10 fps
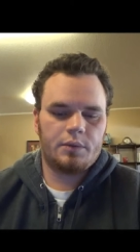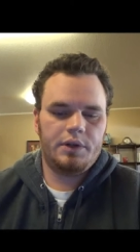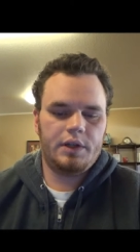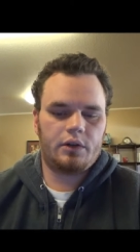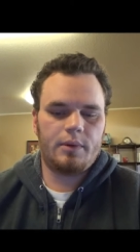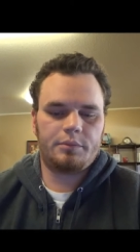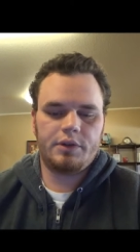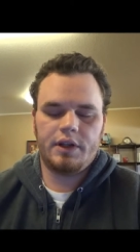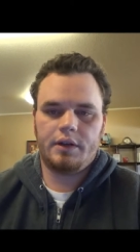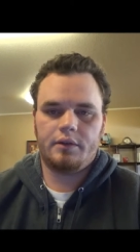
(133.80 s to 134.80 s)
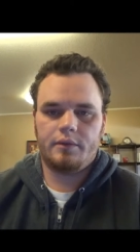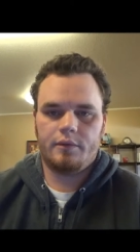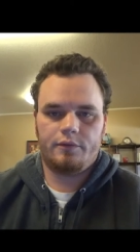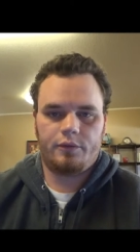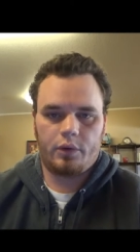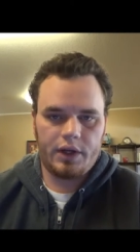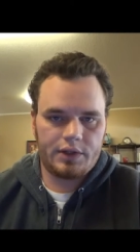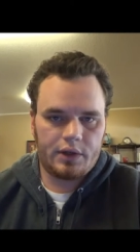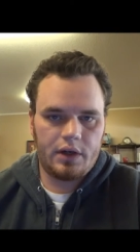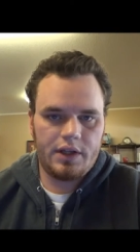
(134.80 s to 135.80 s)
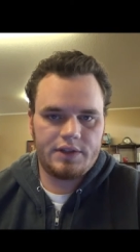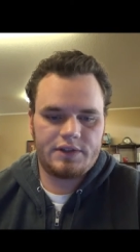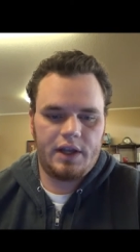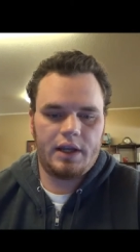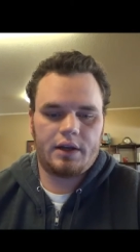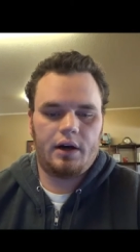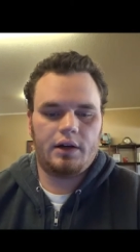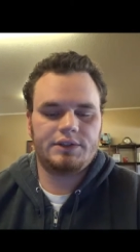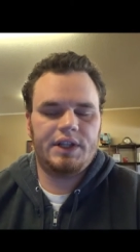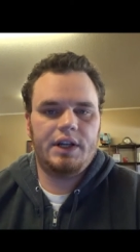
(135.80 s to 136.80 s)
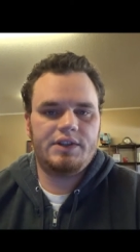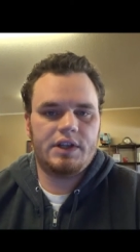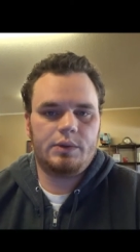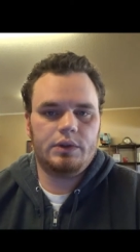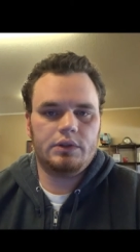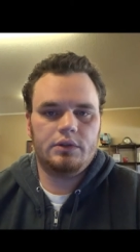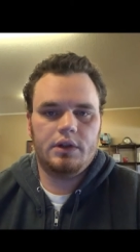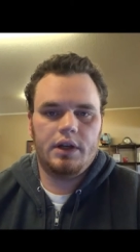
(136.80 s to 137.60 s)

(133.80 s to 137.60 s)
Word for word: We need to remember that for eternity's sake, all sin is equal,